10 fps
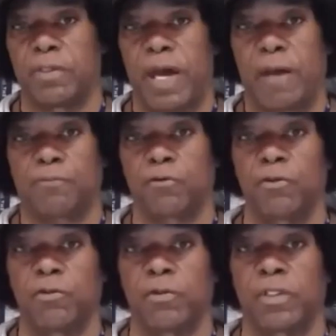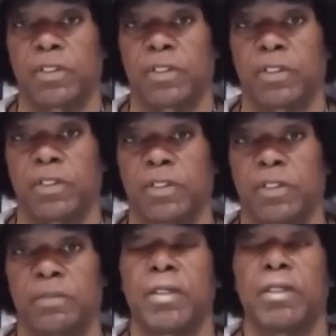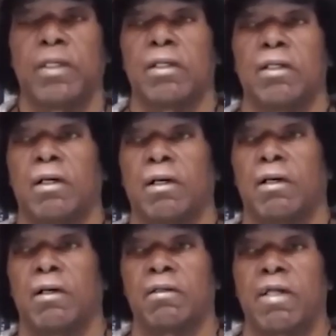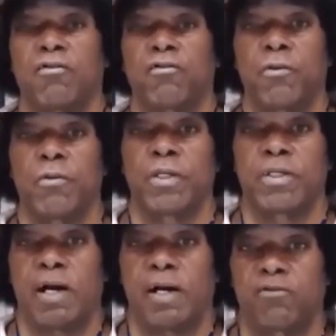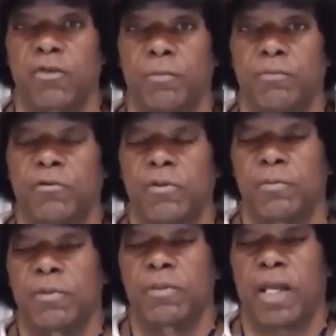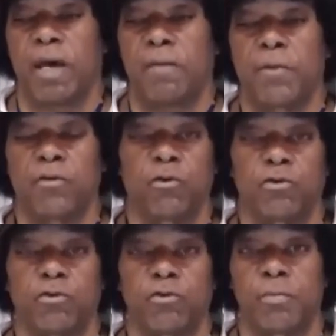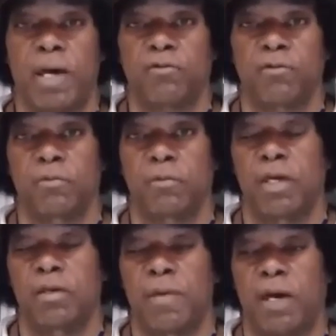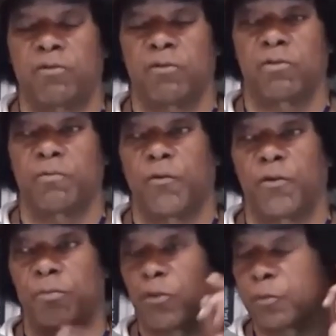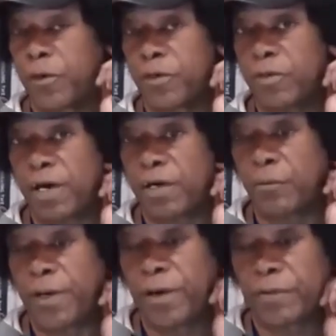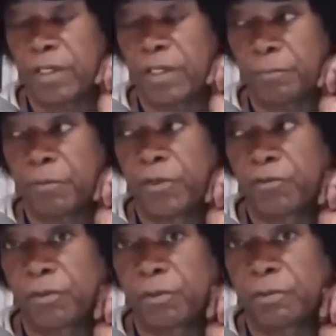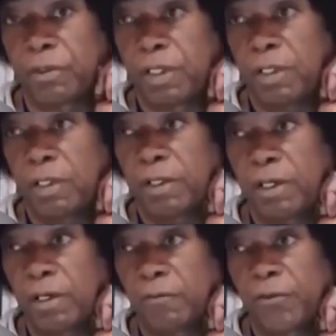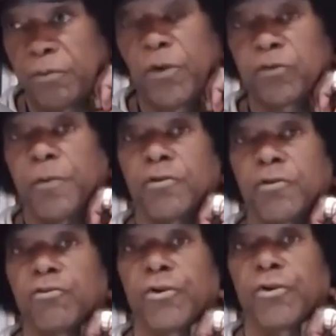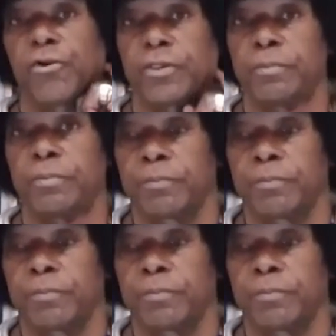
Absolutely. Less so in the concepts that have been taught to the masses. And the masses, for the most part, are not aware that the priesthood, for the most part, is dirty.